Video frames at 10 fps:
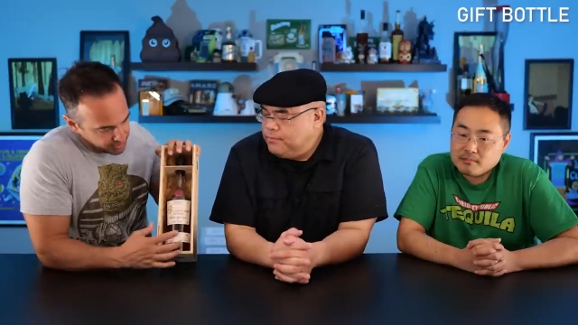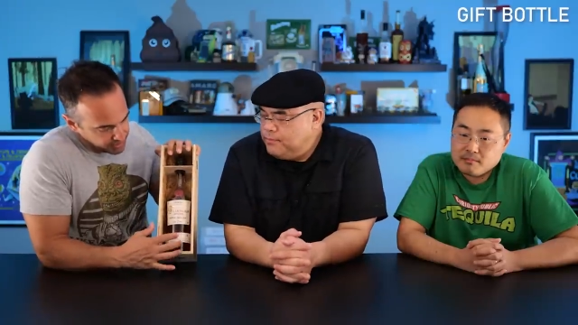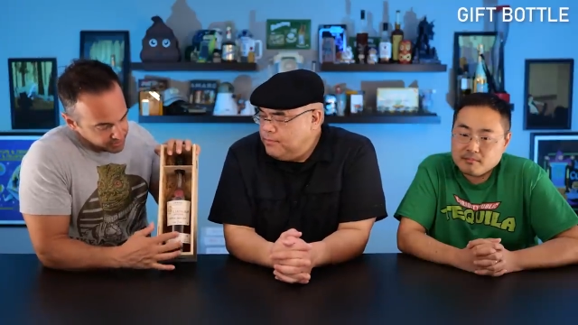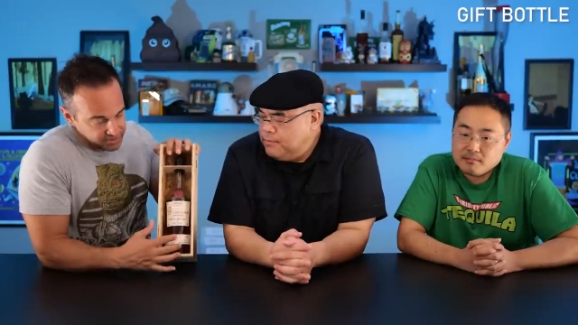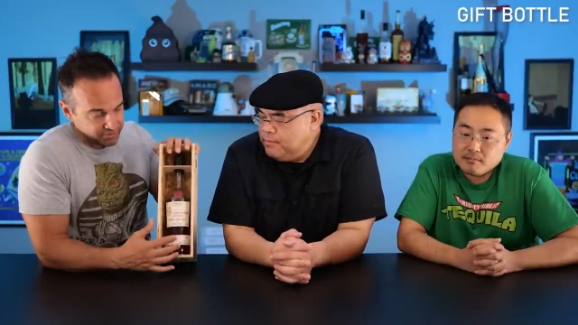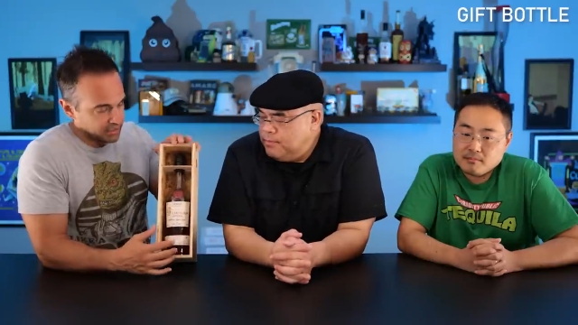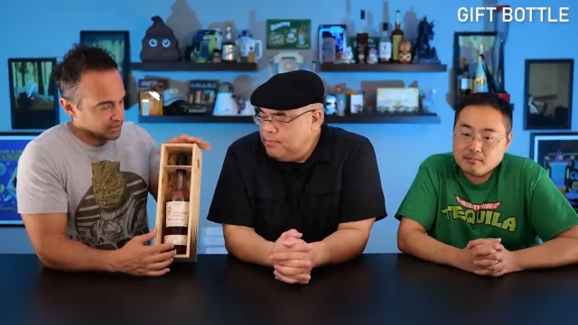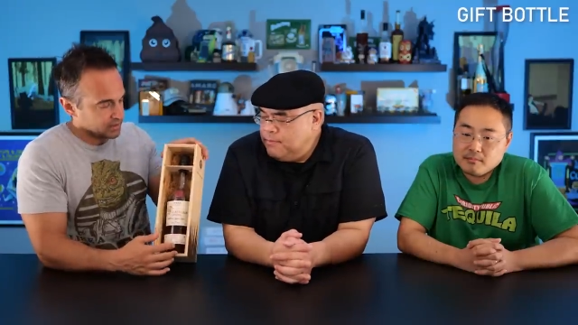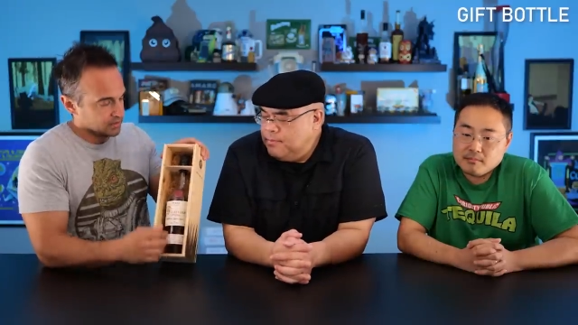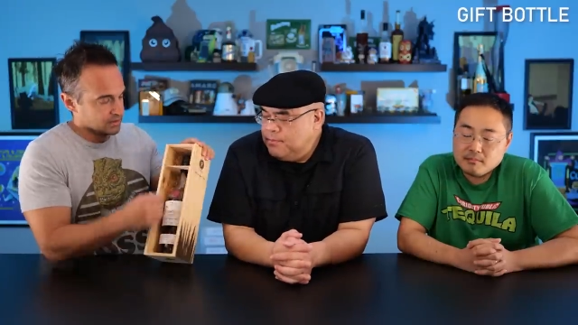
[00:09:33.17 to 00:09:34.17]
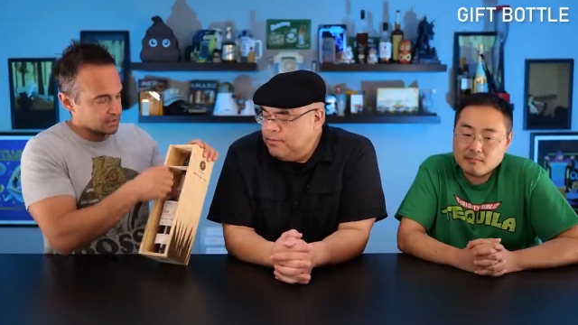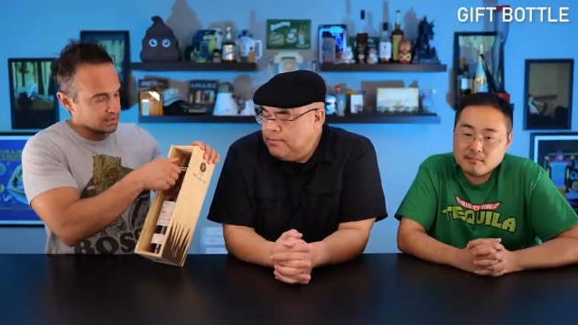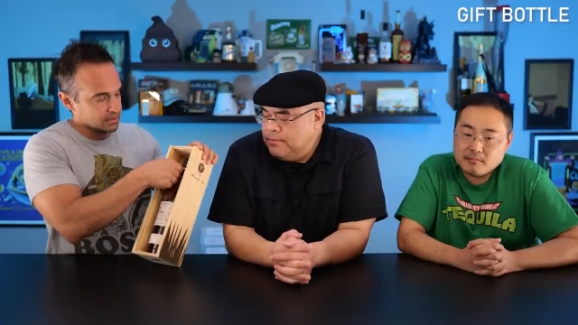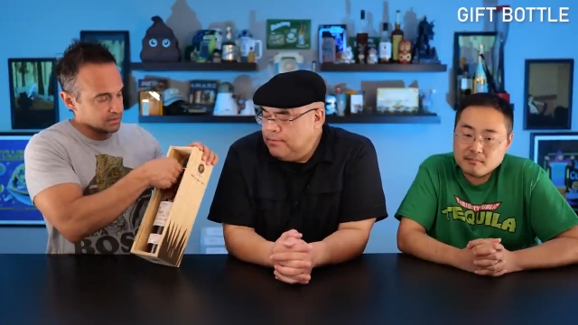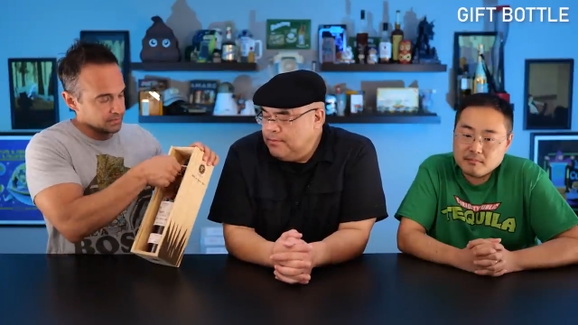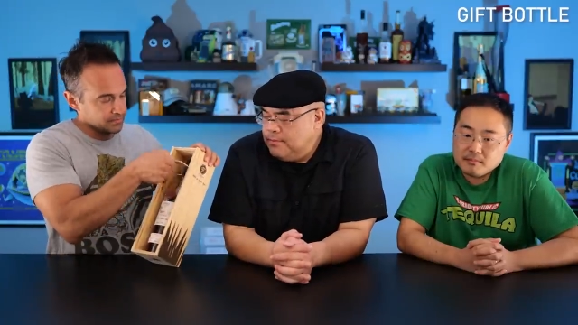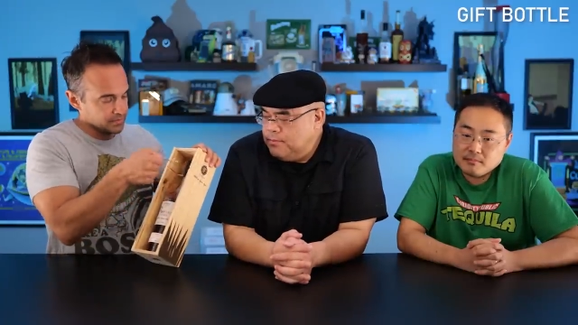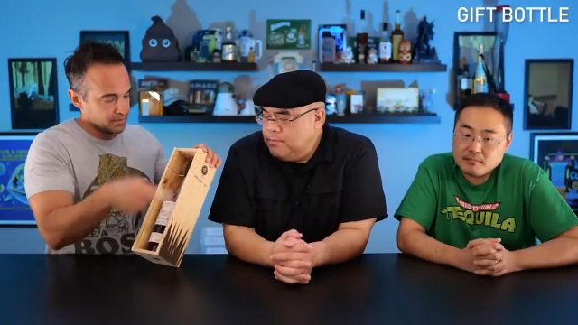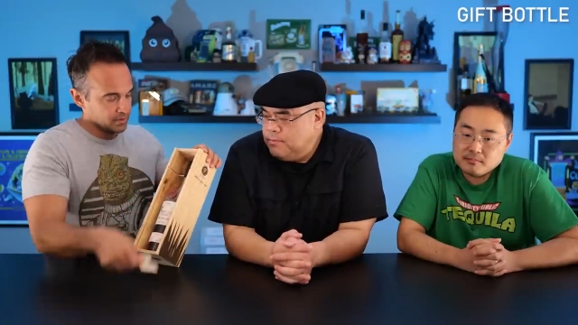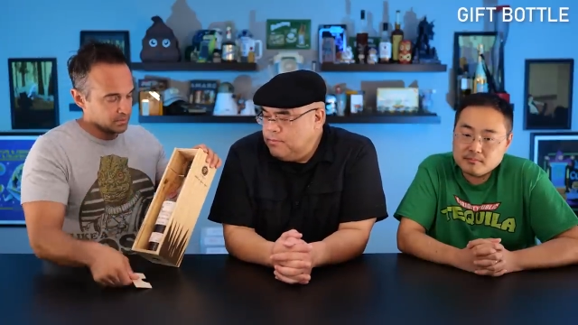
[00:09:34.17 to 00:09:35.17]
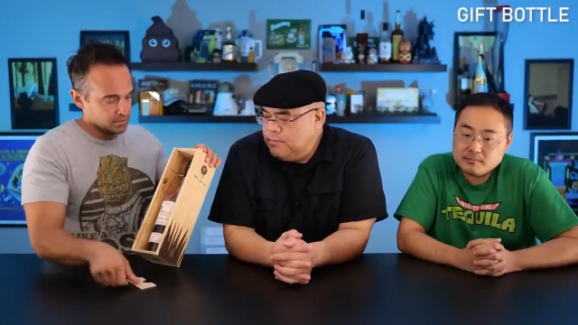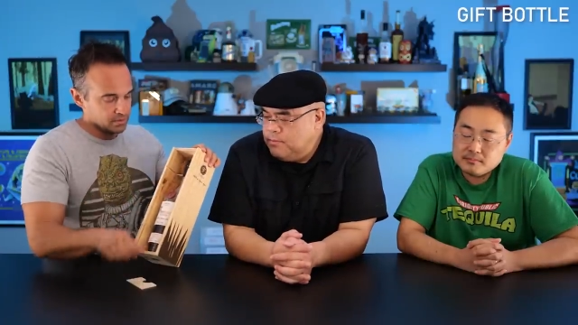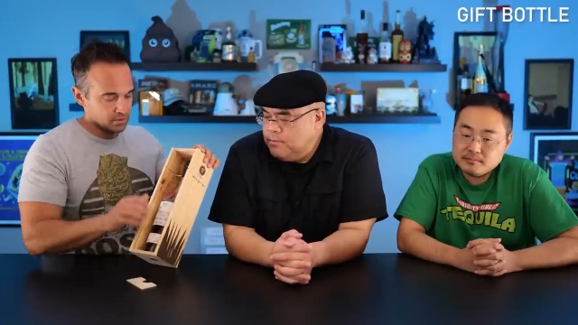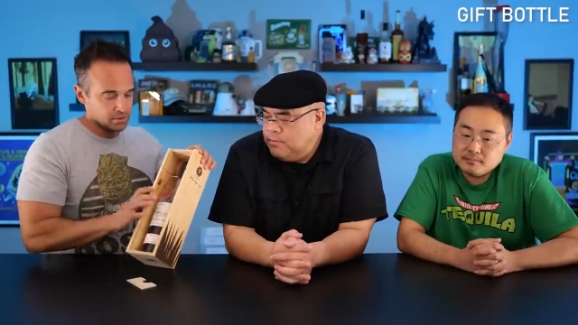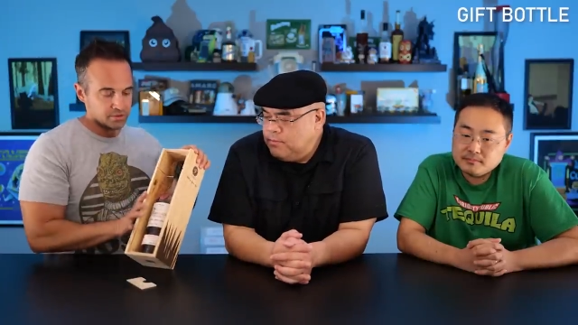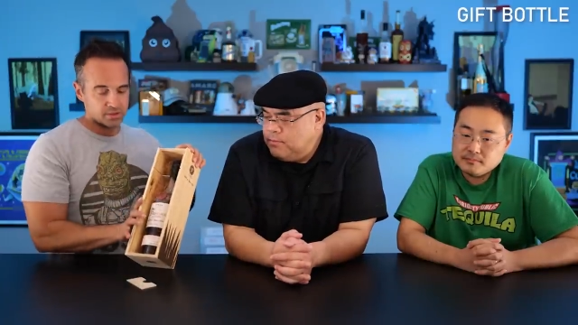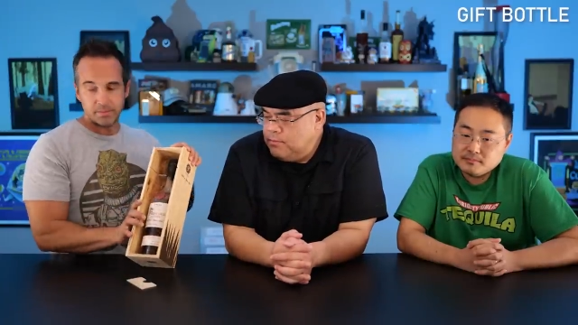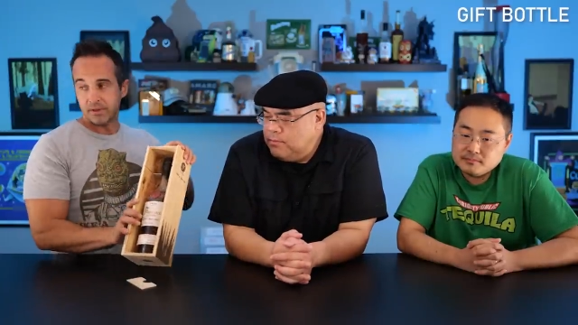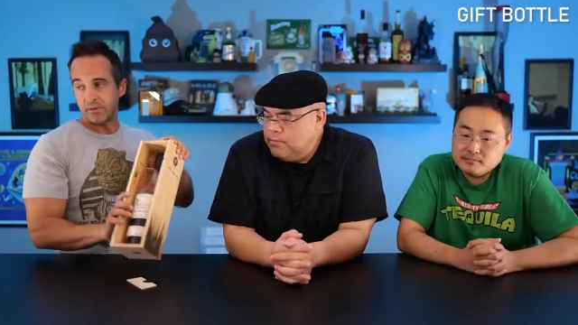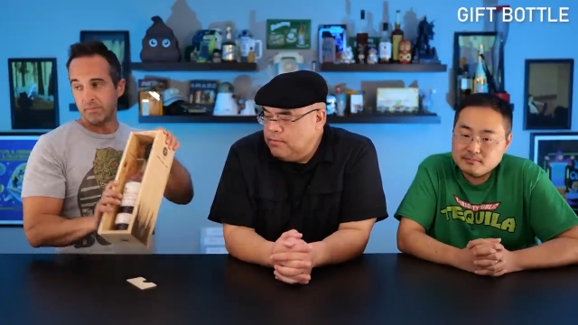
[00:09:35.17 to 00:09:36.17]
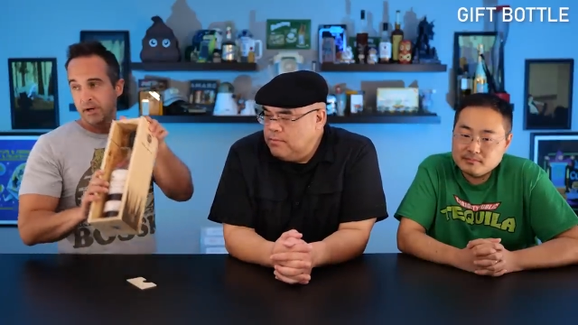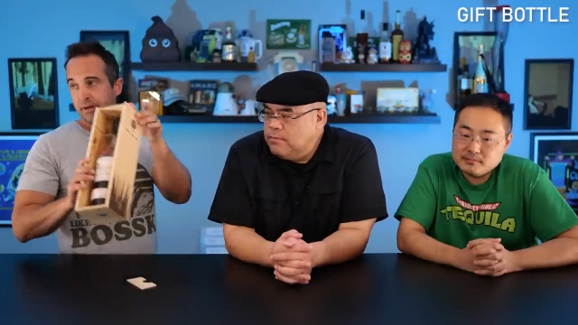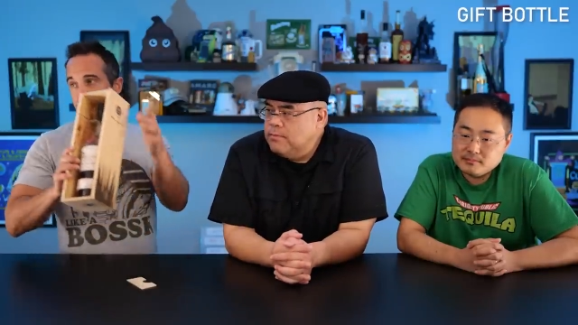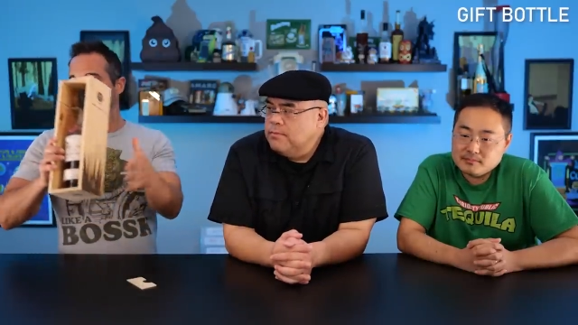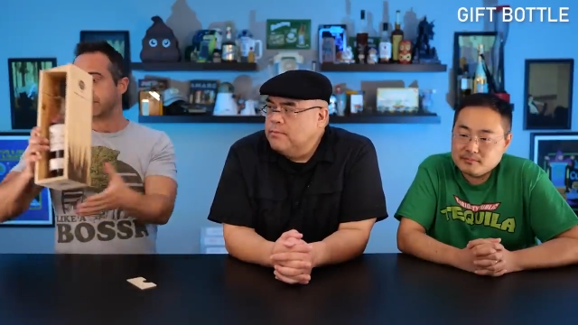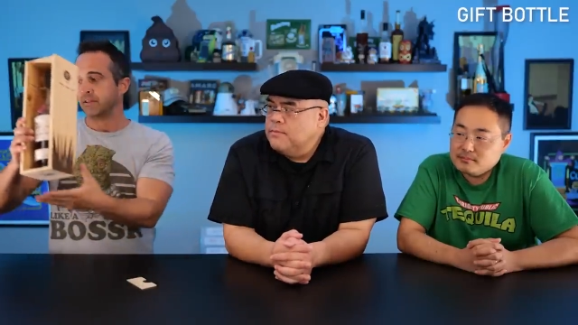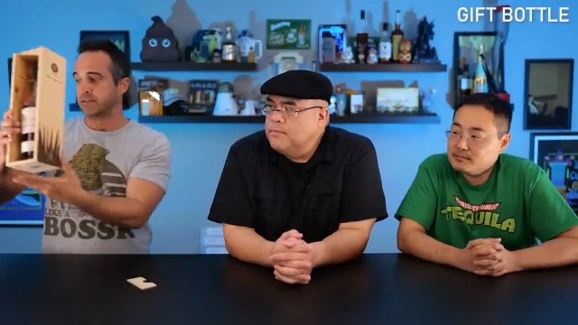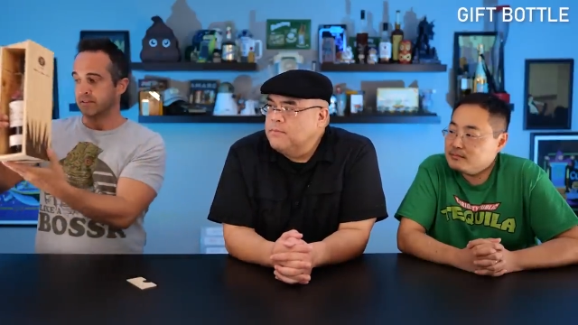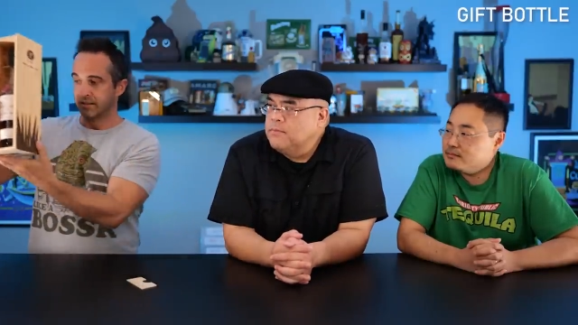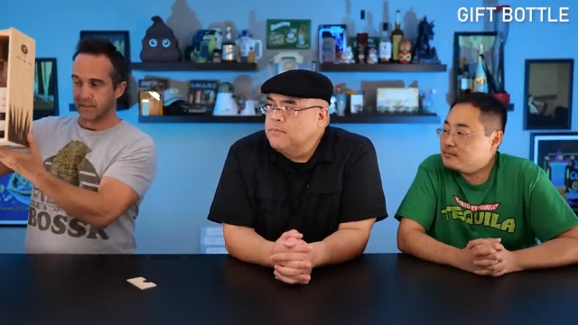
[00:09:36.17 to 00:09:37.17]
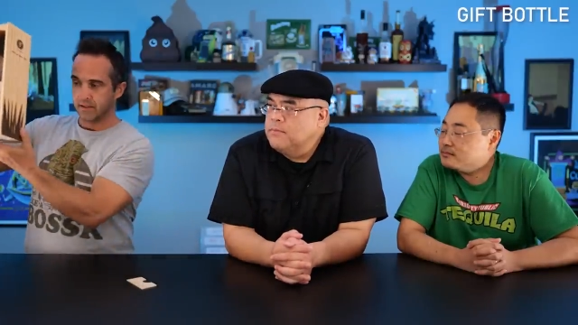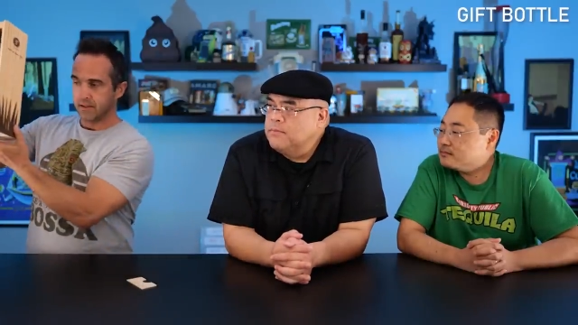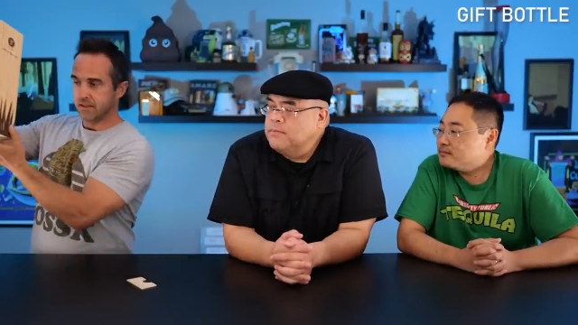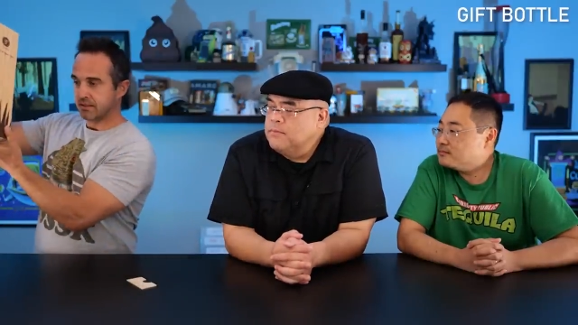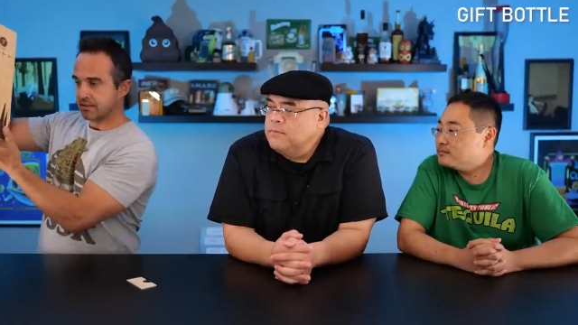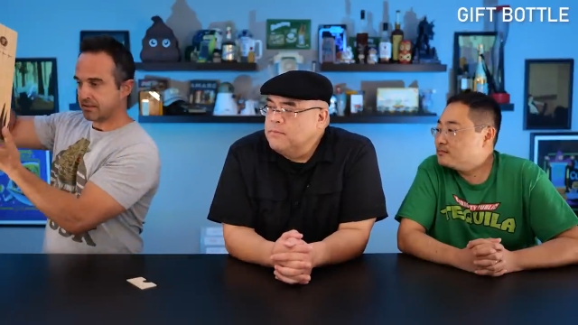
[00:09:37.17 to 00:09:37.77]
Speaker 1: 7 año. Let's get we'll do a little close up here of the bottle. And it's... in